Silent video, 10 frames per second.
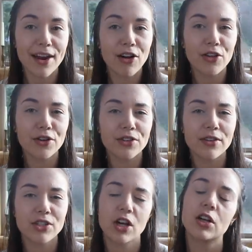And all their
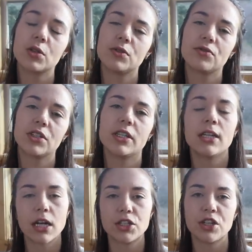flavors are gluten-free,
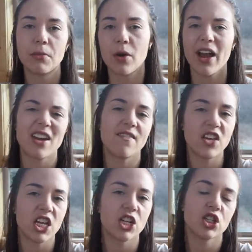non-GMO, and
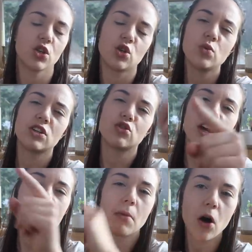vegan. So you can
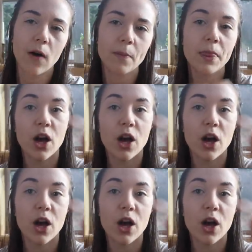try them all.